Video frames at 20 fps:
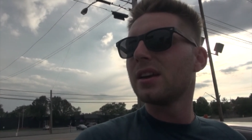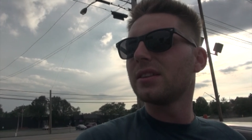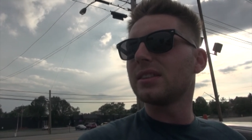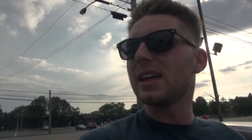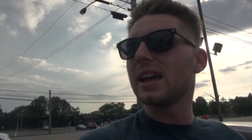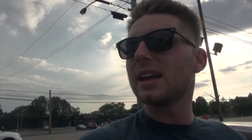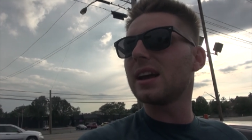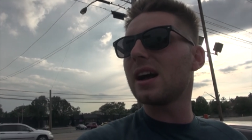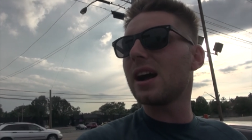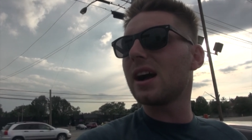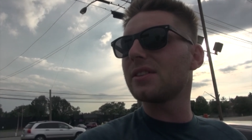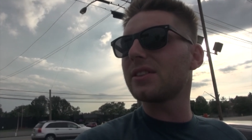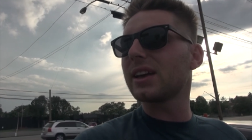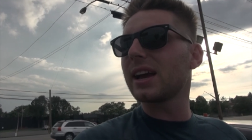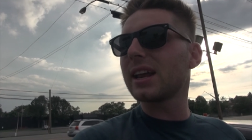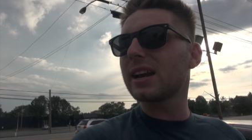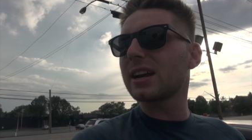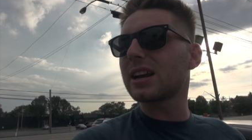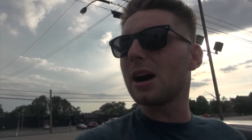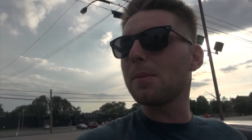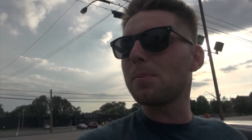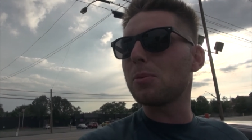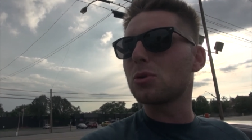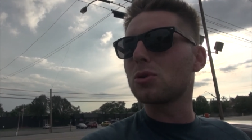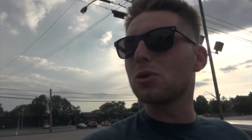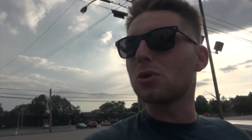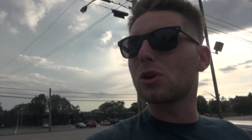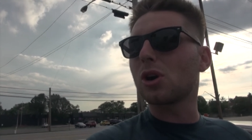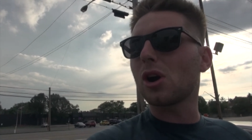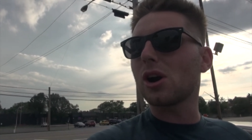They got a couple
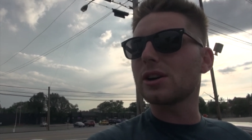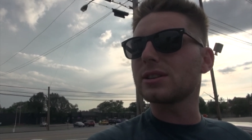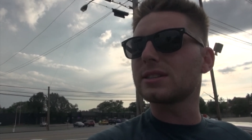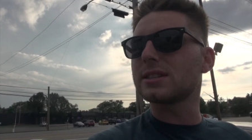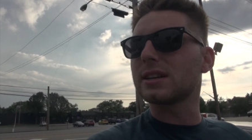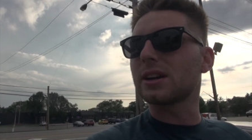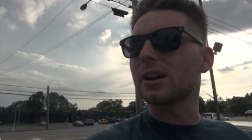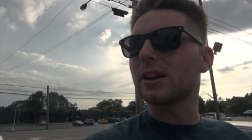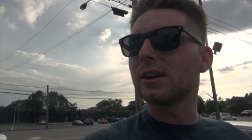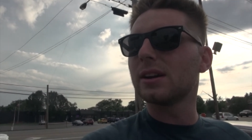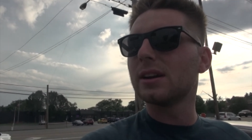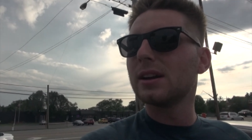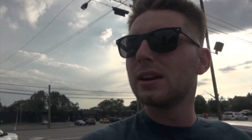cool cars here.